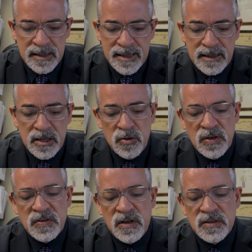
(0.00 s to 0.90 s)
than the
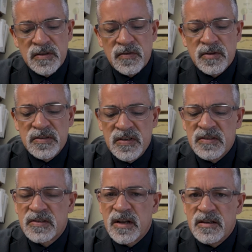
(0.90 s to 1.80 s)
U.S. citizens from the
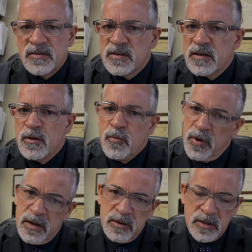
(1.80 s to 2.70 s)
6 states
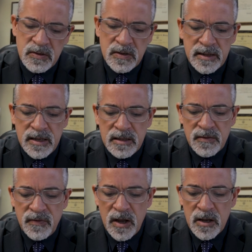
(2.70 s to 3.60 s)
we just
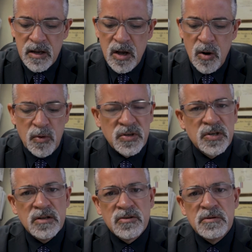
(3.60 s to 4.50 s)
identified, which
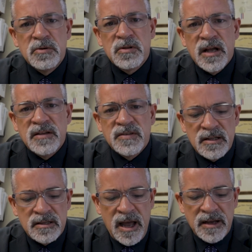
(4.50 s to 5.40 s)
contribute less
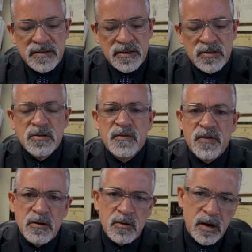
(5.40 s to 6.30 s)
in taxes to the
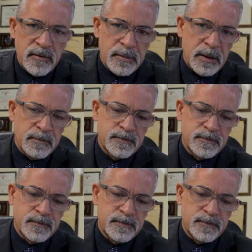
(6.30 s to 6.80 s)
federal government.